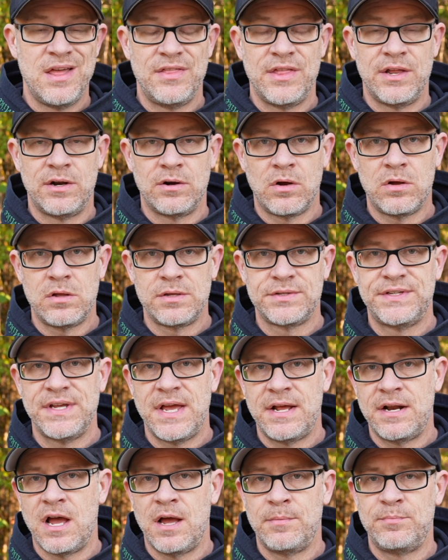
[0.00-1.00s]
that are all
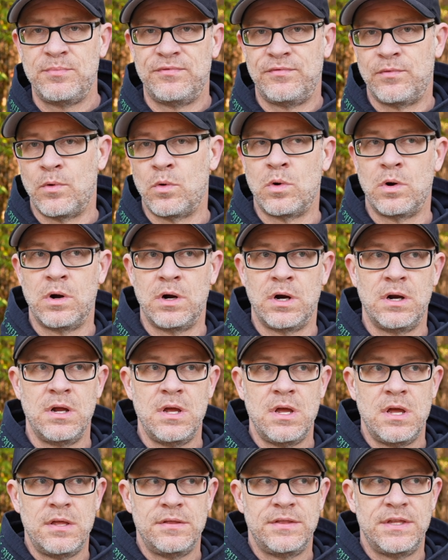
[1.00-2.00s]
set up for
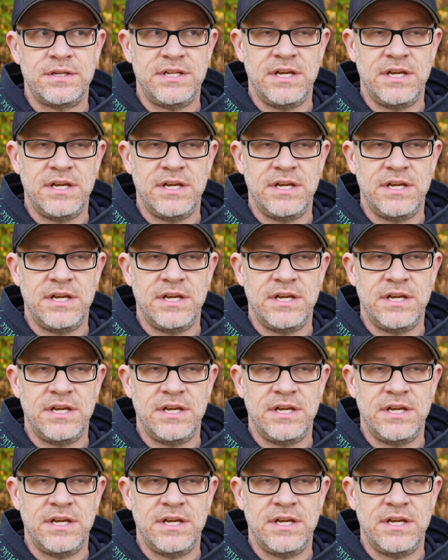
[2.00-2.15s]
the